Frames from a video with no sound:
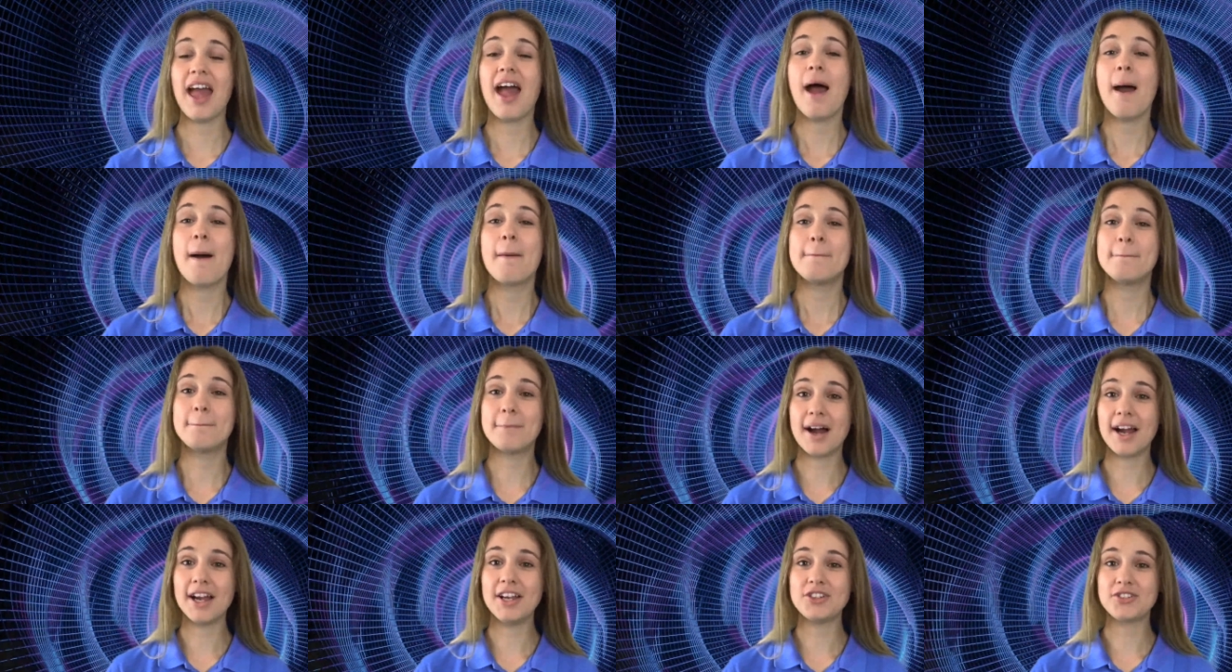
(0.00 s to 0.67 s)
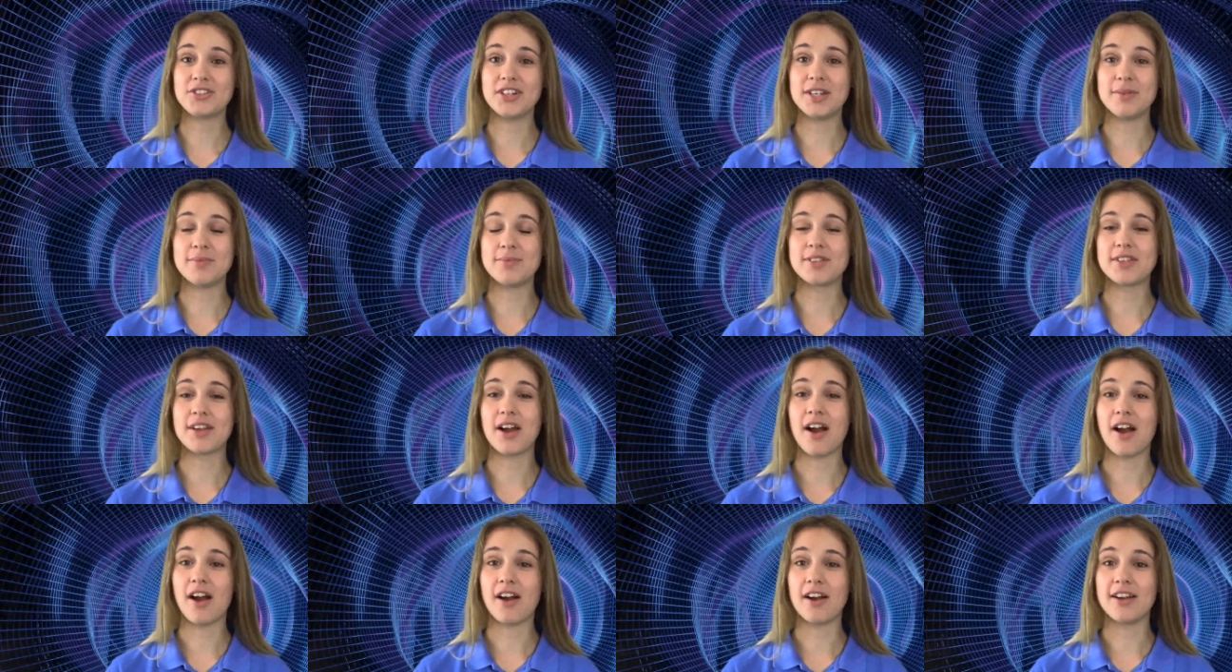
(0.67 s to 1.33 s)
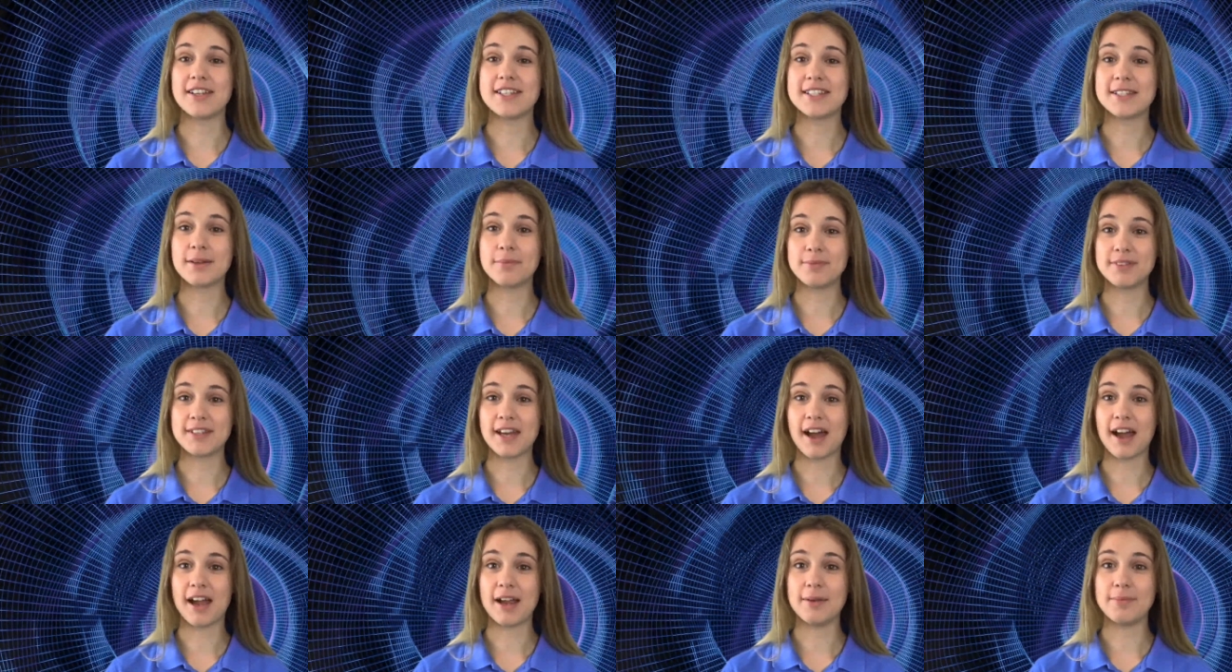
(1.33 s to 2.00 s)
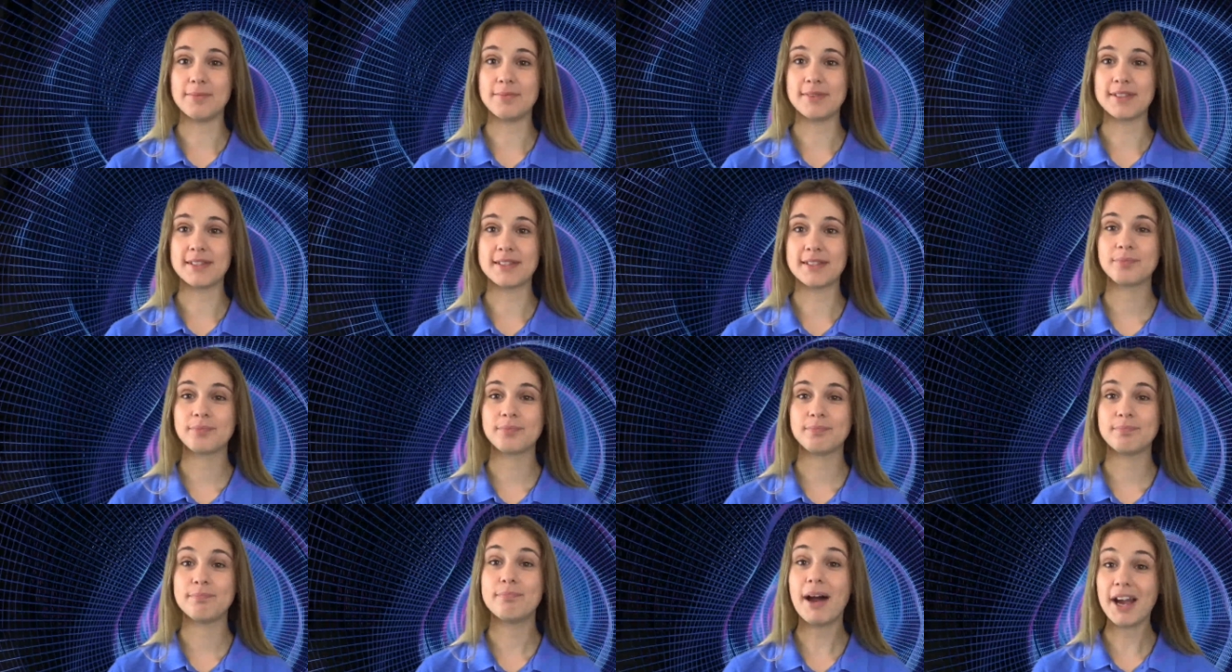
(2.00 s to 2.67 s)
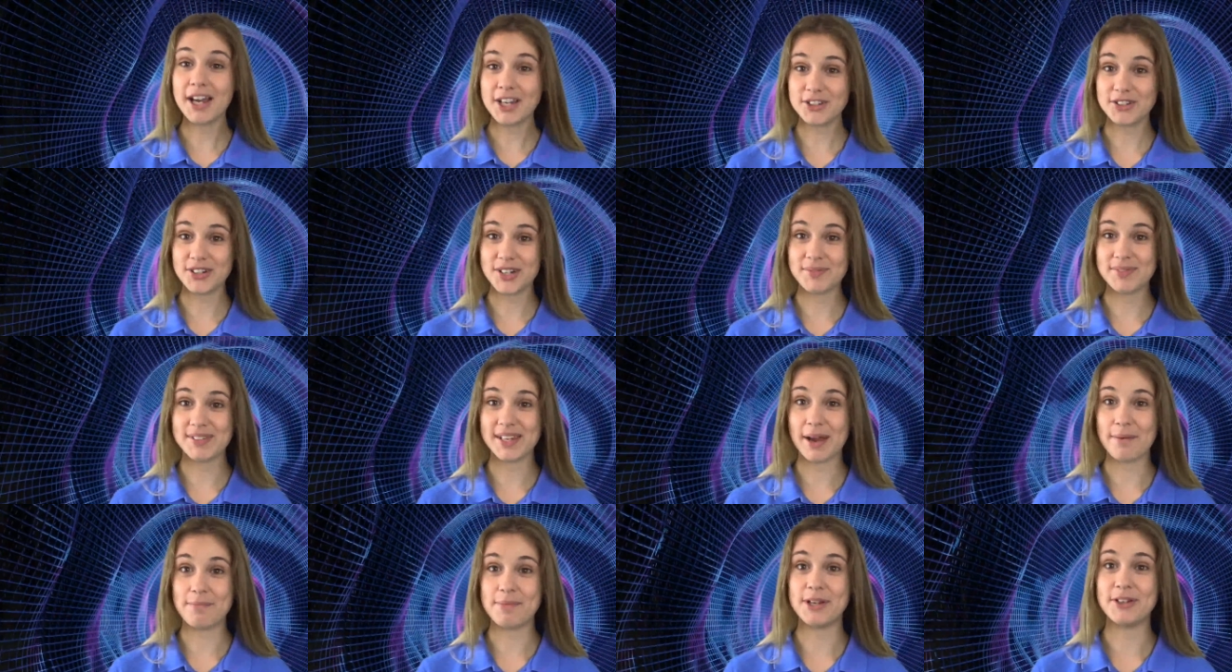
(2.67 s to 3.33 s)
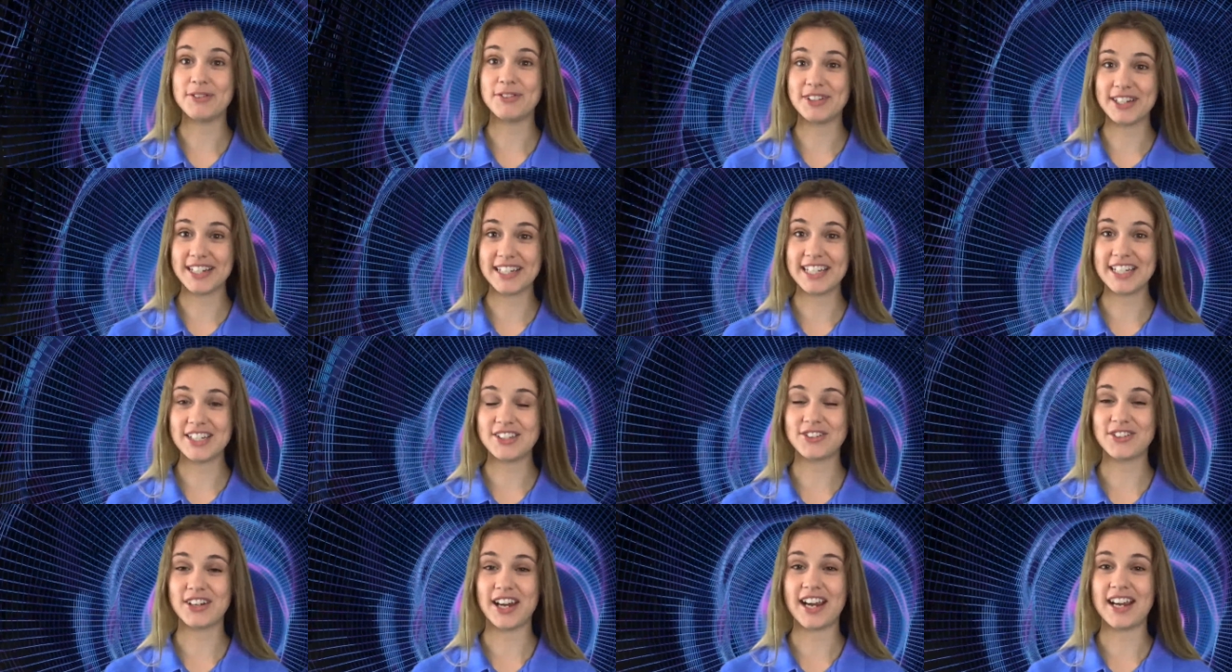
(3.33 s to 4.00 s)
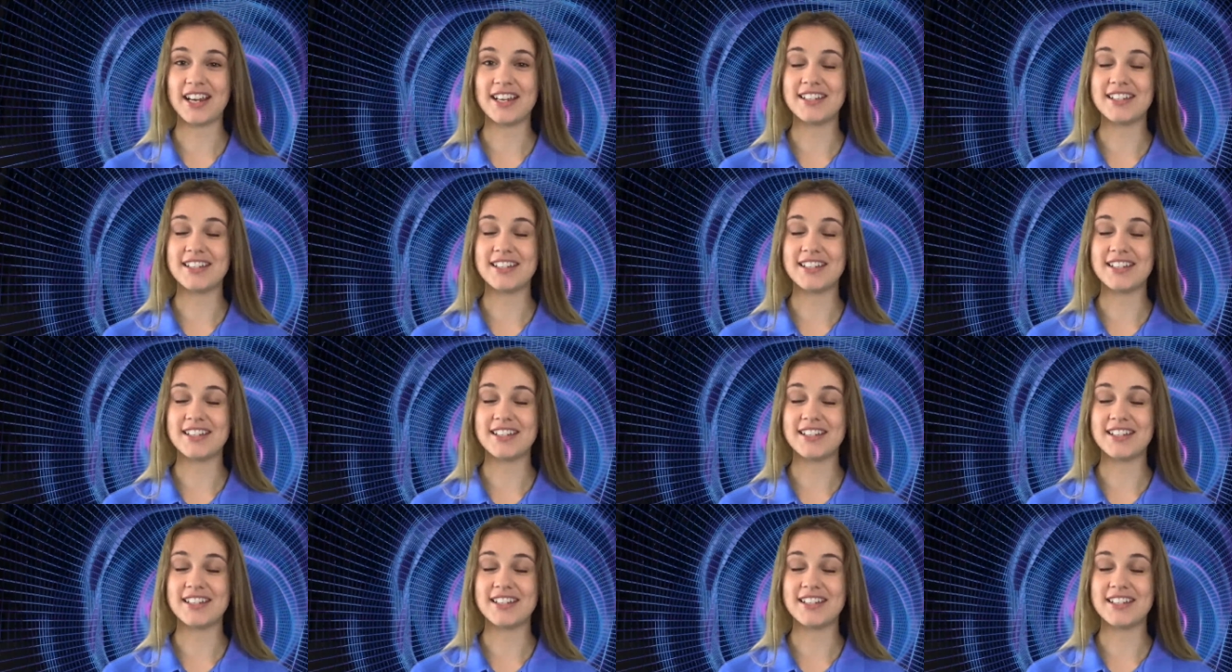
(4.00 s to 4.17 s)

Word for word: My dreams are sometimes, my dreams can be really strange.